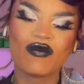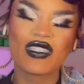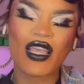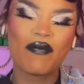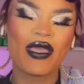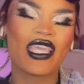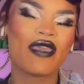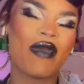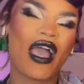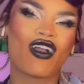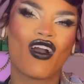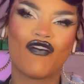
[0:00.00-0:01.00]
To
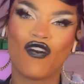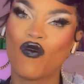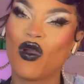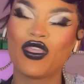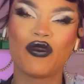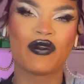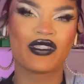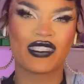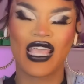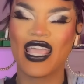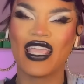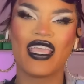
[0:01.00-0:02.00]
piggyback off of what you were
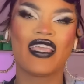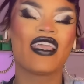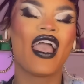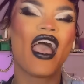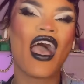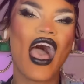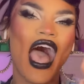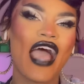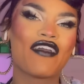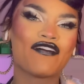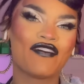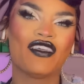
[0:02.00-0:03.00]
saying,
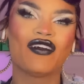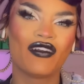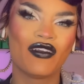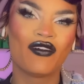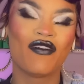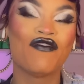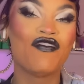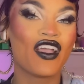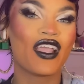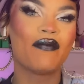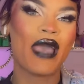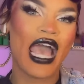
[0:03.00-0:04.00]
I feel
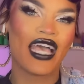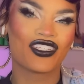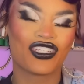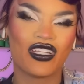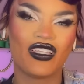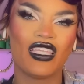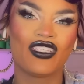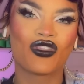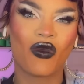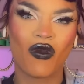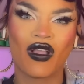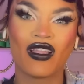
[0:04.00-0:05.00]
very passionately
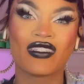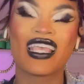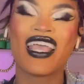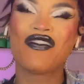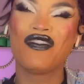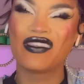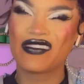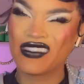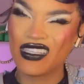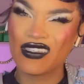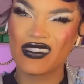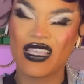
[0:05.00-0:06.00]
towards this
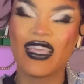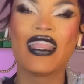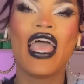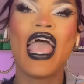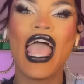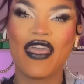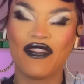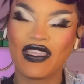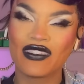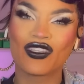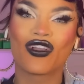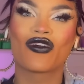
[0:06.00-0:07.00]
season and
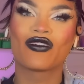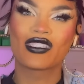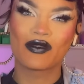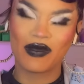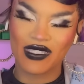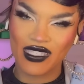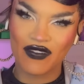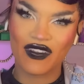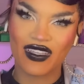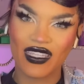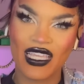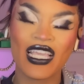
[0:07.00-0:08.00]
these girls
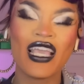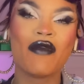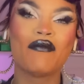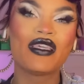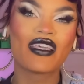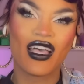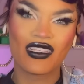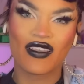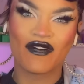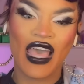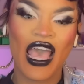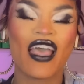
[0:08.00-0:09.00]
specifically because
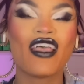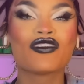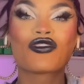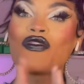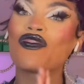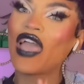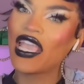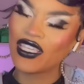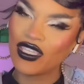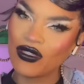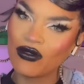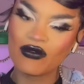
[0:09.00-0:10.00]
of that. So
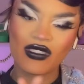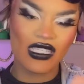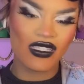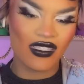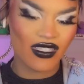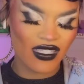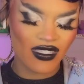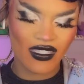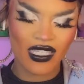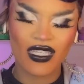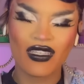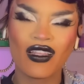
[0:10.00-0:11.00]
thank you, season
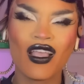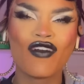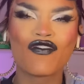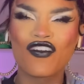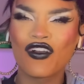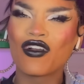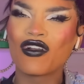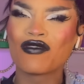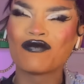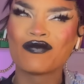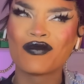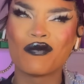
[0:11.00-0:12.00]
16,
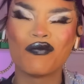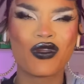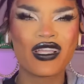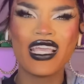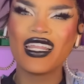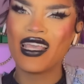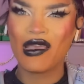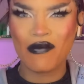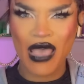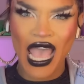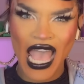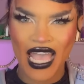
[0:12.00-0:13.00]
for bringing it
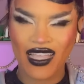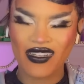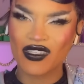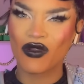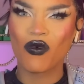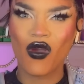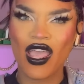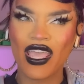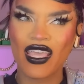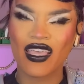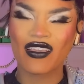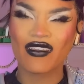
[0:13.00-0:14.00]
back to what
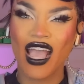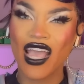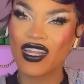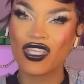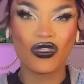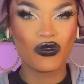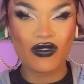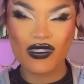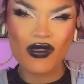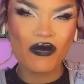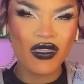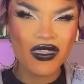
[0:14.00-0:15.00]
it kind of used
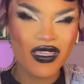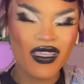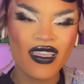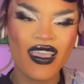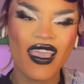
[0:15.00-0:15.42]
to be